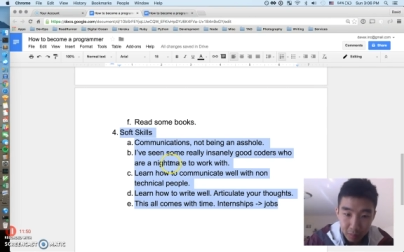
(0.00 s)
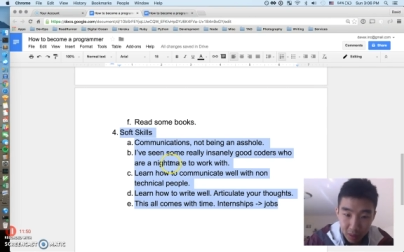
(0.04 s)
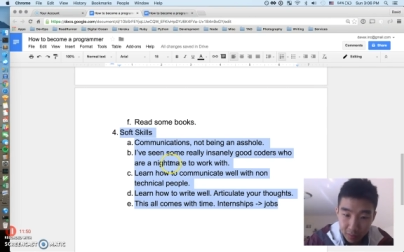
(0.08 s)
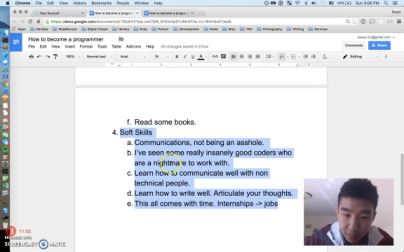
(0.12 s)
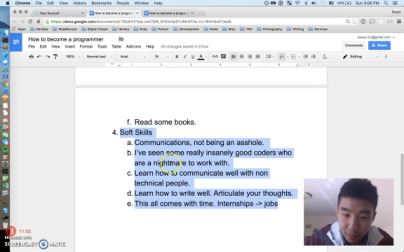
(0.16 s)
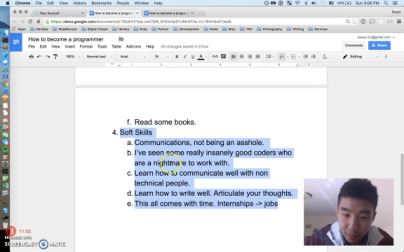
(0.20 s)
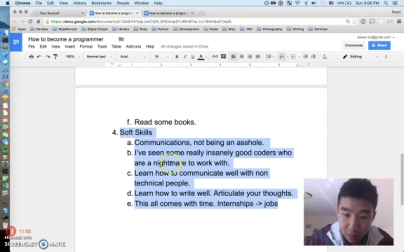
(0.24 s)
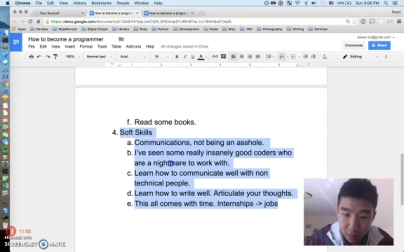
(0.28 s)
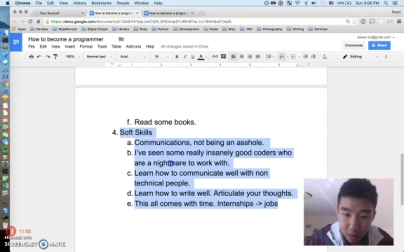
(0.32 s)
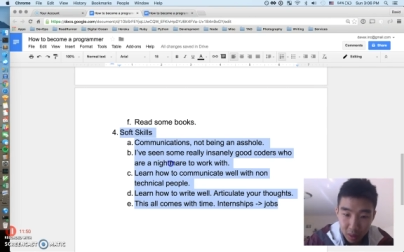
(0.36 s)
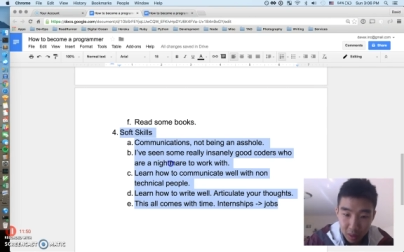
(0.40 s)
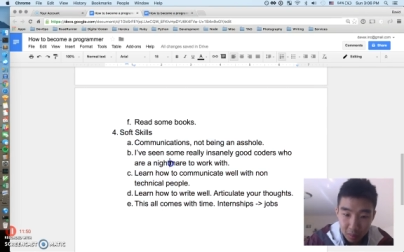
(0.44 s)

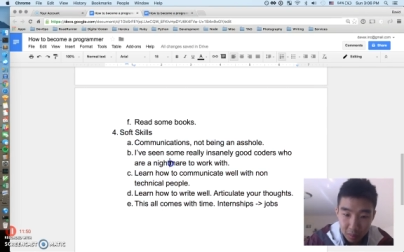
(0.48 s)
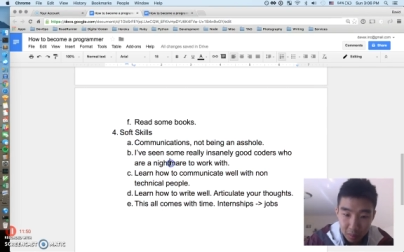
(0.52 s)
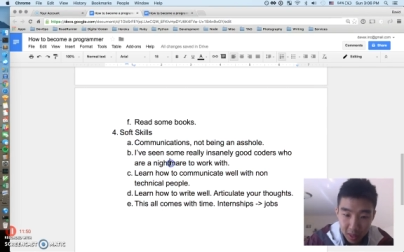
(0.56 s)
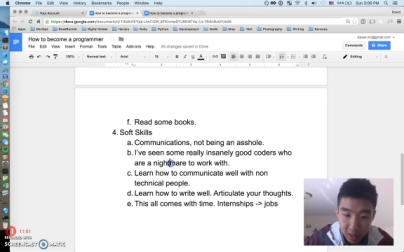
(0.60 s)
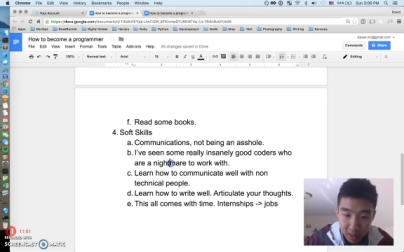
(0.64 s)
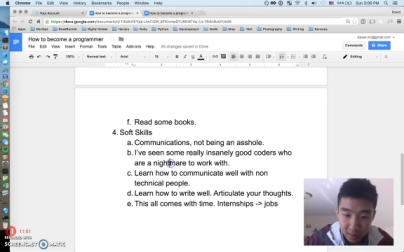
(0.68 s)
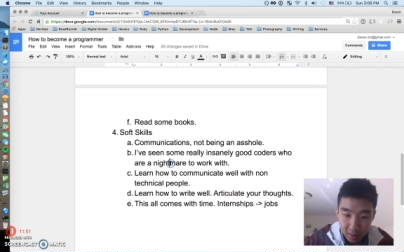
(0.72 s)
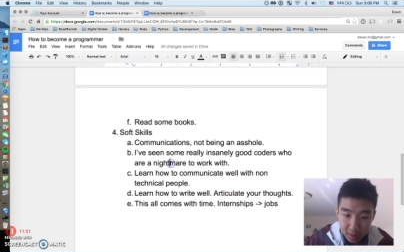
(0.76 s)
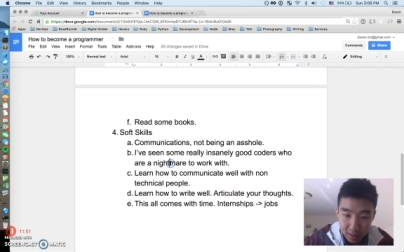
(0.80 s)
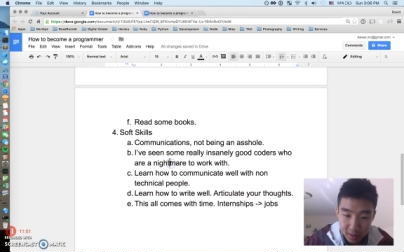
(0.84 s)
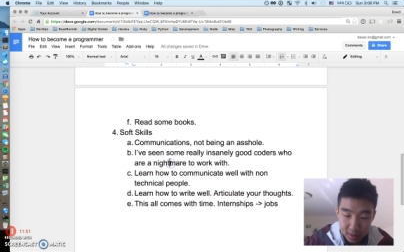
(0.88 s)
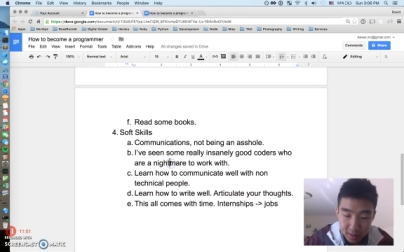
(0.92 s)
if you want to
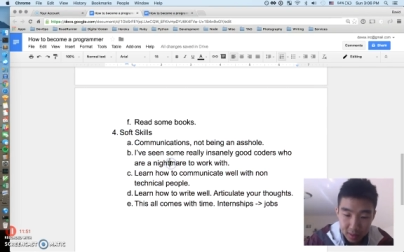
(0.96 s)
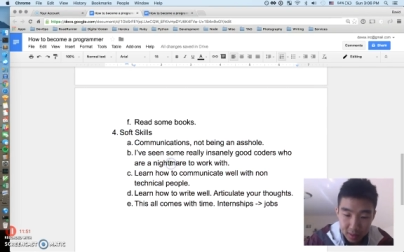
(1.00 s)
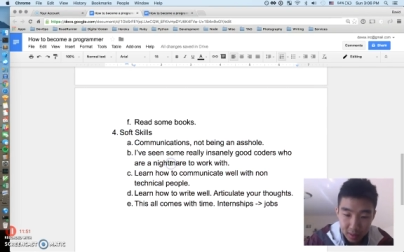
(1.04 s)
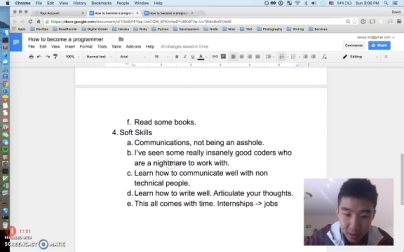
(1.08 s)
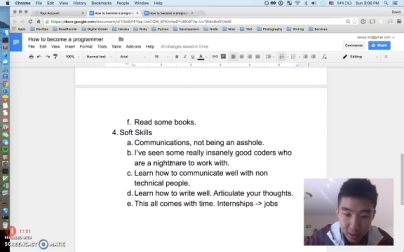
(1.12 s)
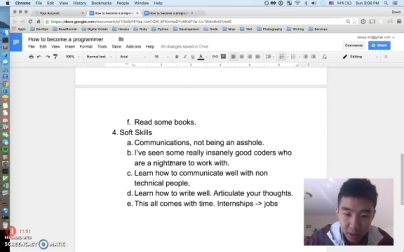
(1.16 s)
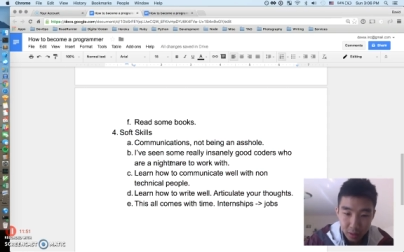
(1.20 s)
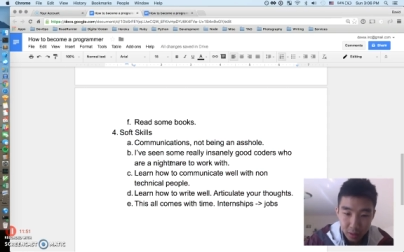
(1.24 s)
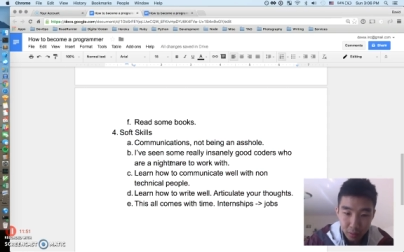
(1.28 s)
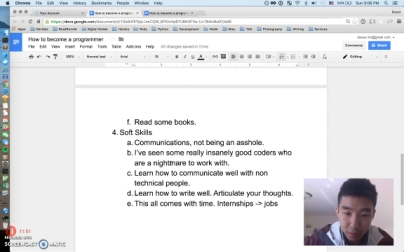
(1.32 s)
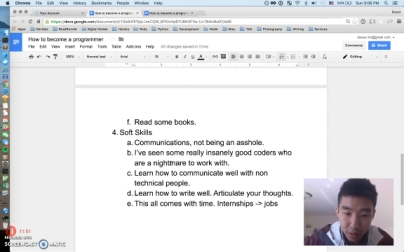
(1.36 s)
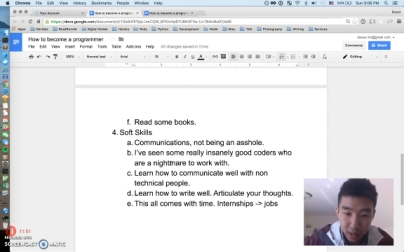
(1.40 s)
make this a
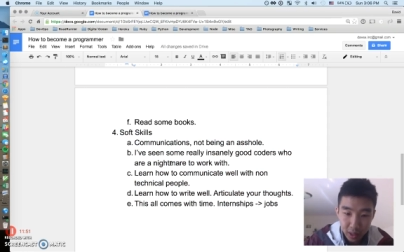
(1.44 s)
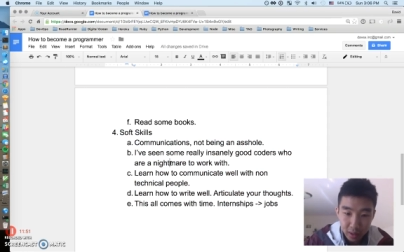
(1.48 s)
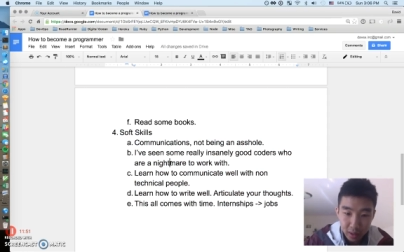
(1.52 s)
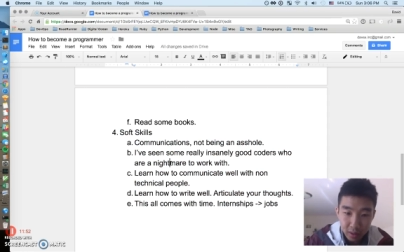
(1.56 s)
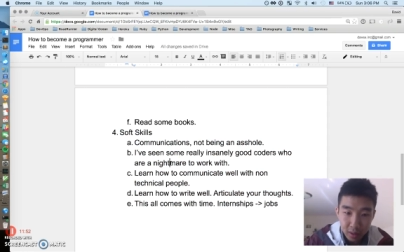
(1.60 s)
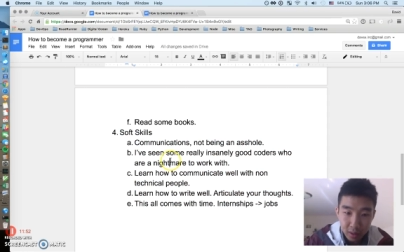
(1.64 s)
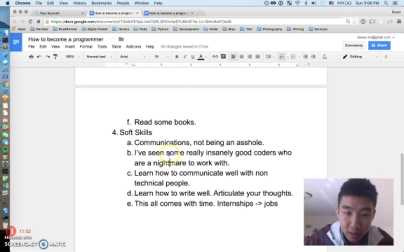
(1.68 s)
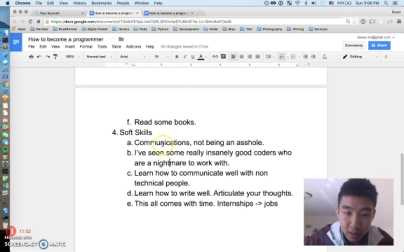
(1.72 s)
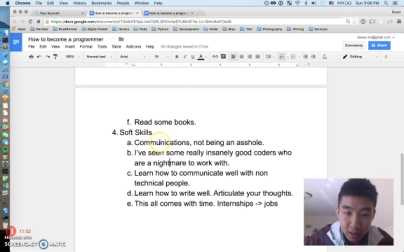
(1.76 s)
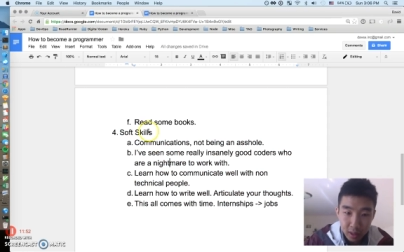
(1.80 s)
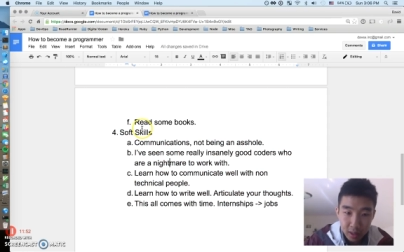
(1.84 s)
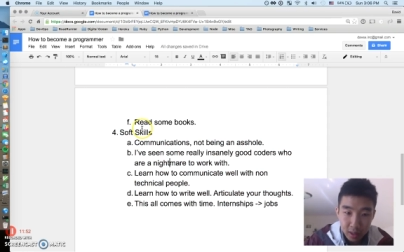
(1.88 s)
career.